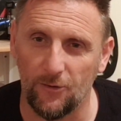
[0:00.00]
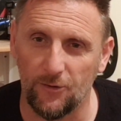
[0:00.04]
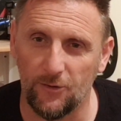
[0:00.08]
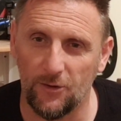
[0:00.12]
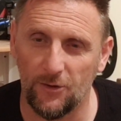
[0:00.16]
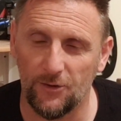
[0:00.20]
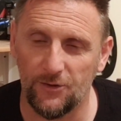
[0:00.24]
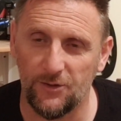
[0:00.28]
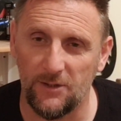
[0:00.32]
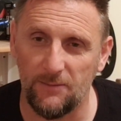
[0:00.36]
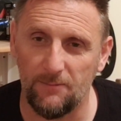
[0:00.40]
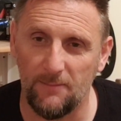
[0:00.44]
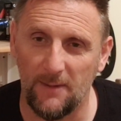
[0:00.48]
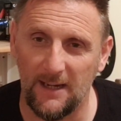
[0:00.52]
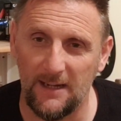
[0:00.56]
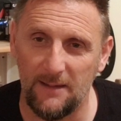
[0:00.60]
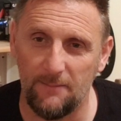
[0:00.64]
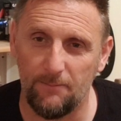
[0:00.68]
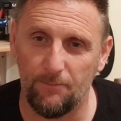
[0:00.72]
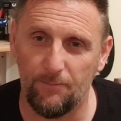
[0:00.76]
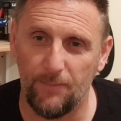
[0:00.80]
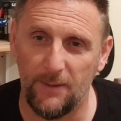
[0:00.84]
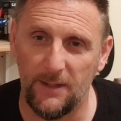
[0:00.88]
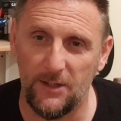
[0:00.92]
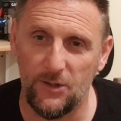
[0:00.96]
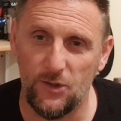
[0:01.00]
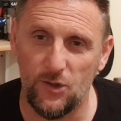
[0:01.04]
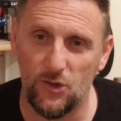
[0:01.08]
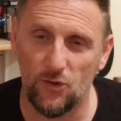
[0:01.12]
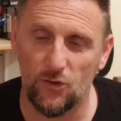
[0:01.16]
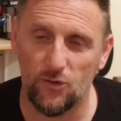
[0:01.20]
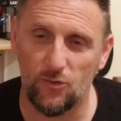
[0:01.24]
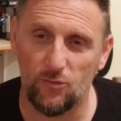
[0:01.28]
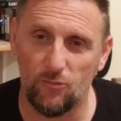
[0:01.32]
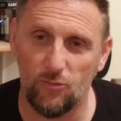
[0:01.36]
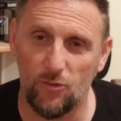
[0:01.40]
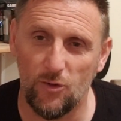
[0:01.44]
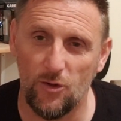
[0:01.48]
because it might be
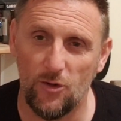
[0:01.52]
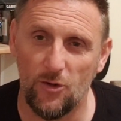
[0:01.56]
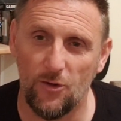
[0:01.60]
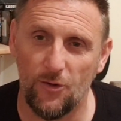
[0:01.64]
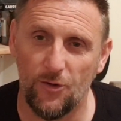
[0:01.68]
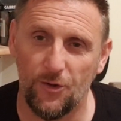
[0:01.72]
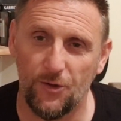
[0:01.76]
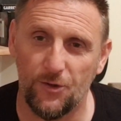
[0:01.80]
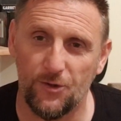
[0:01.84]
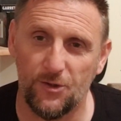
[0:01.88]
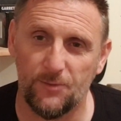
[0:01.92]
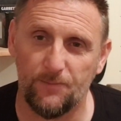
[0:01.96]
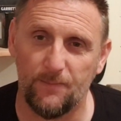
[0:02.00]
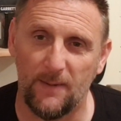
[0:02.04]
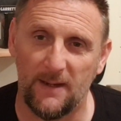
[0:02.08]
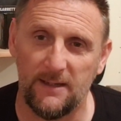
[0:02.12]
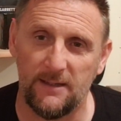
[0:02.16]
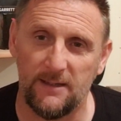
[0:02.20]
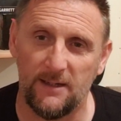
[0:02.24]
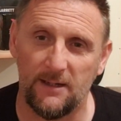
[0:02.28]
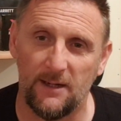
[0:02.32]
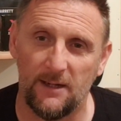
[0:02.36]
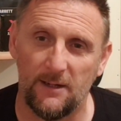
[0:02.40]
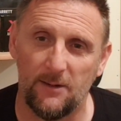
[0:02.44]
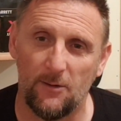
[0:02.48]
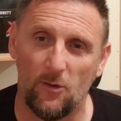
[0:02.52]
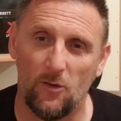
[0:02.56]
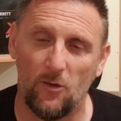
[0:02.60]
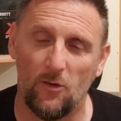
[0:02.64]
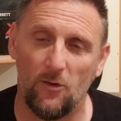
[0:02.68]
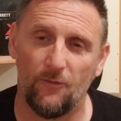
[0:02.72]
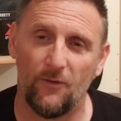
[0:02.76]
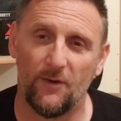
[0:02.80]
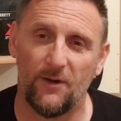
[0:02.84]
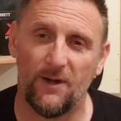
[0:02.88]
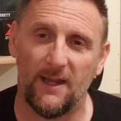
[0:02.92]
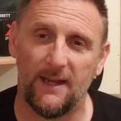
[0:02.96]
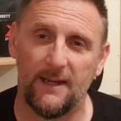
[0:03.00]
just worth spending an
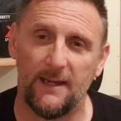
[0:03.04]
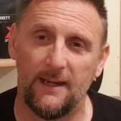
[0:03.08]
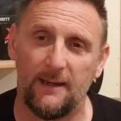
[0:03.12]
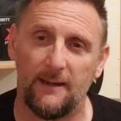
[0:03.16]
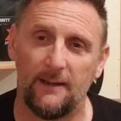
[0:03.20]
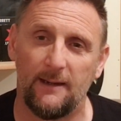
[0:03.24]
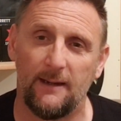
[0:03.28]
overnight